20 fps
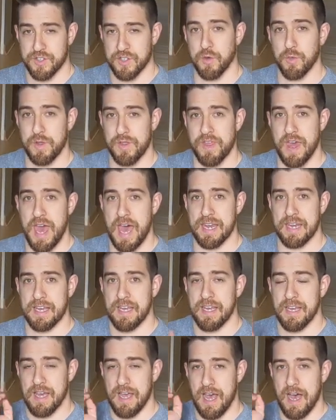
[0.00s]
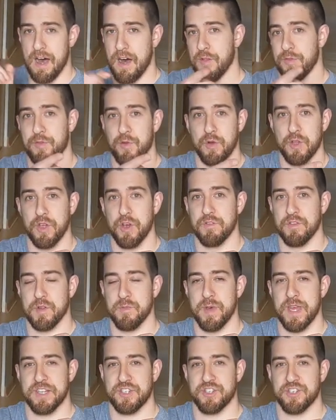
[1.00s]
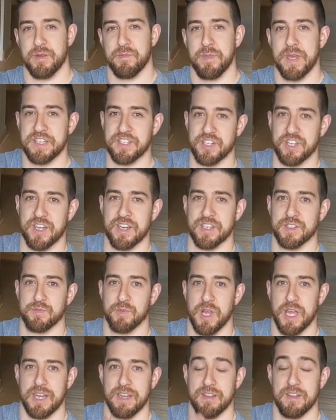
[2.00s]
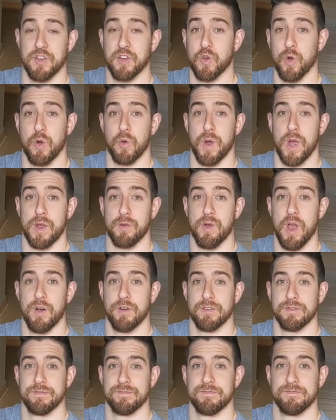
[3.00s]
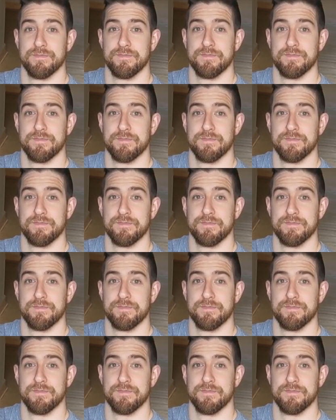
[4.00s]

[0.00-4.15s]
So with that, I'll throw you over to Mitch, and Mitch can explain the doorway row.